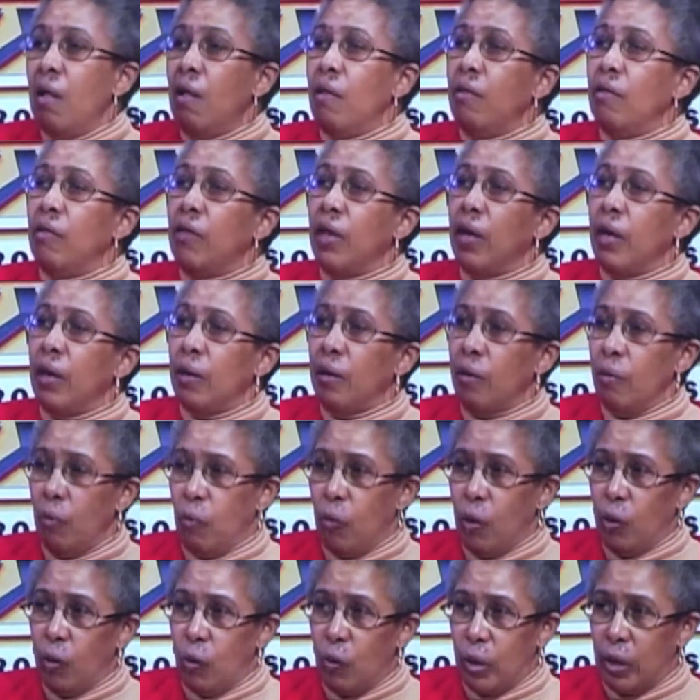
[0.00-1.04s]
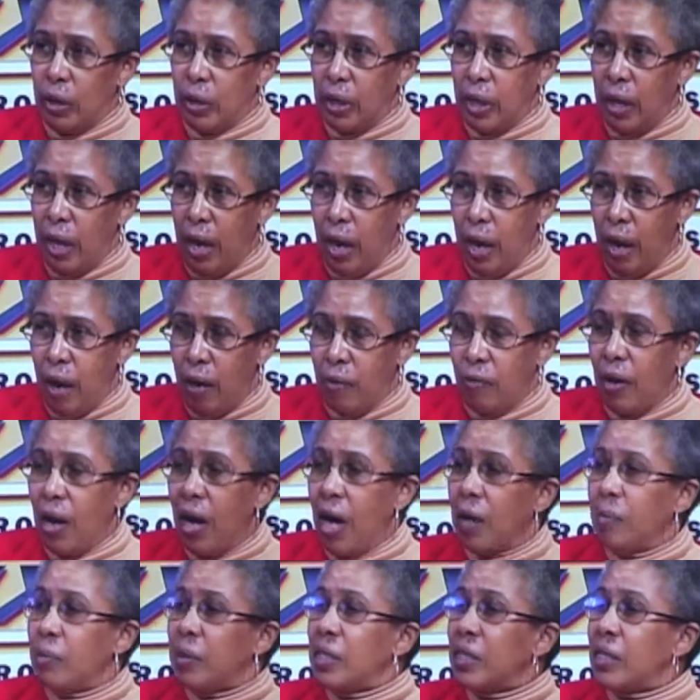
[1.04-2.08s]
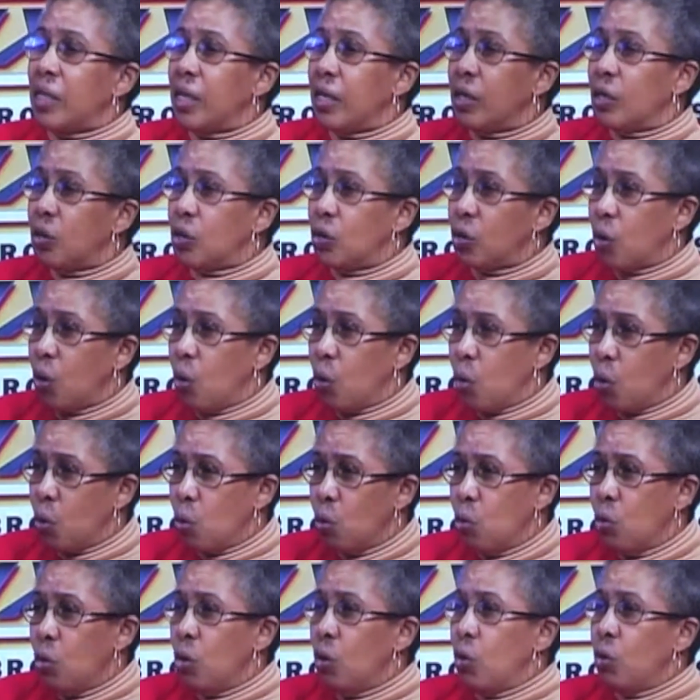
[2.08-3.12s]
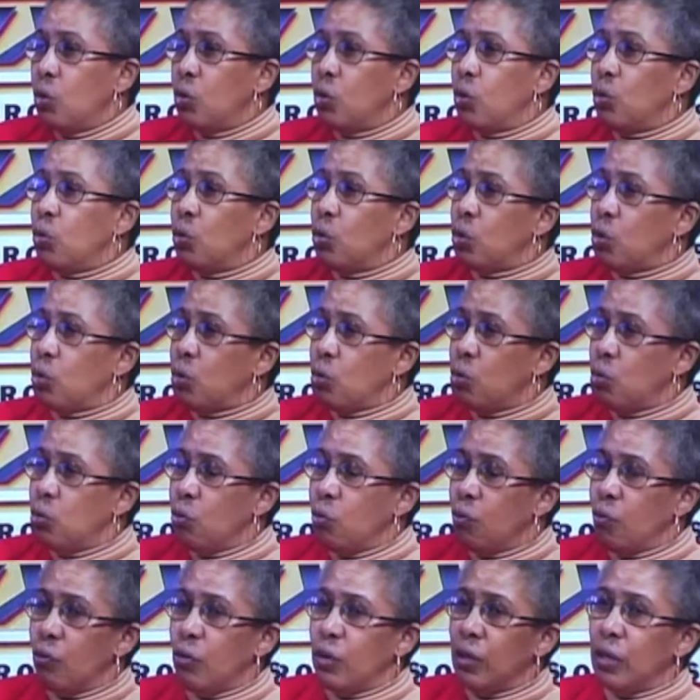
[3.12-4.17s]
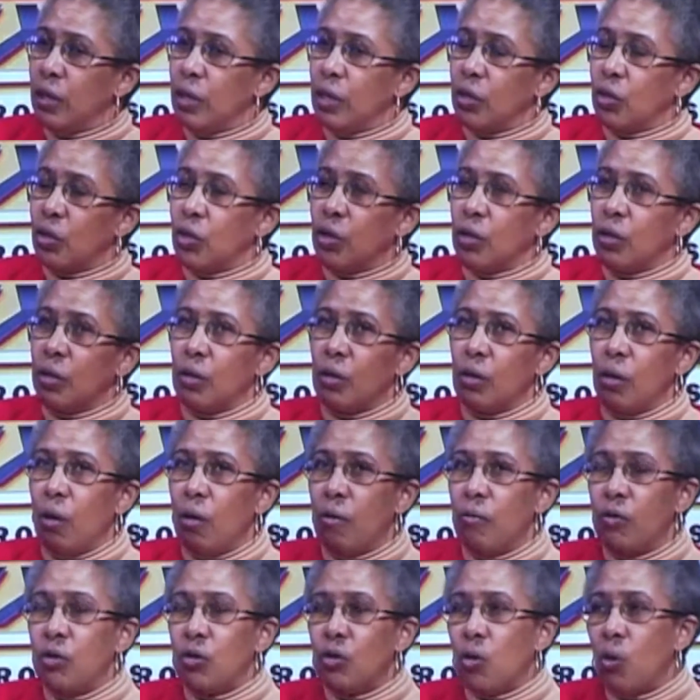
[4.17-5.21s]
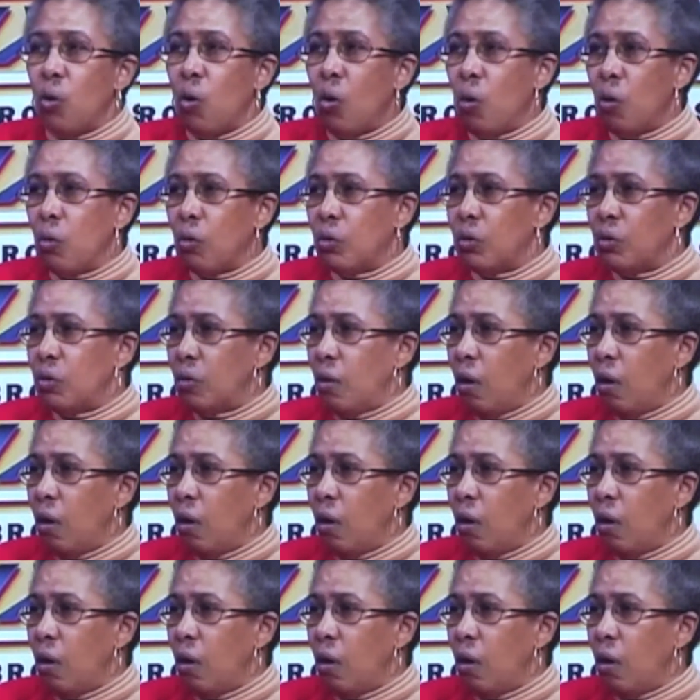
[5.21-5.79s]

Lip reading: Then we're going to have I'ma Say a Soul do 2 renditions of songs